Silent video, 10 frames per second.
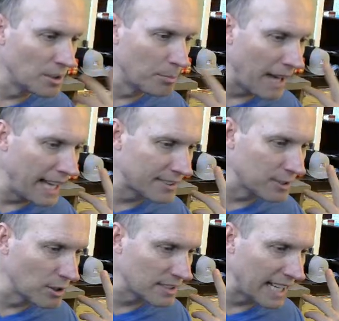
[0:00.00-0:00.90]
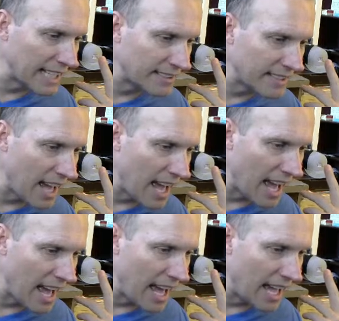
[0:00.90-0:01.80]
The base looks like it's
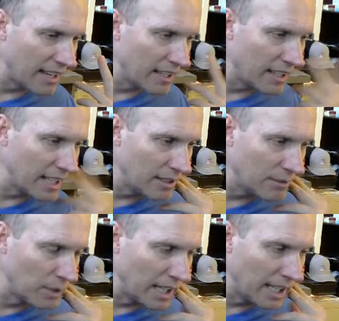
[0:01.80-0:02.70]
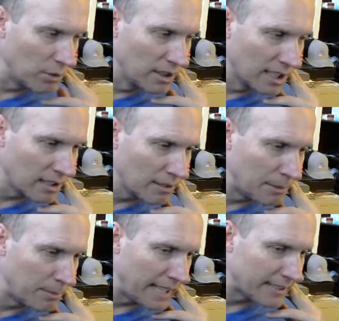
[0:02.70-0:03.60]
at, it would literally be
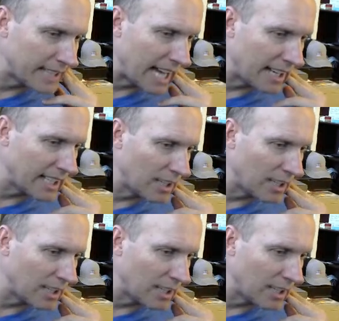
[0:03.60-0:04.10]
basing out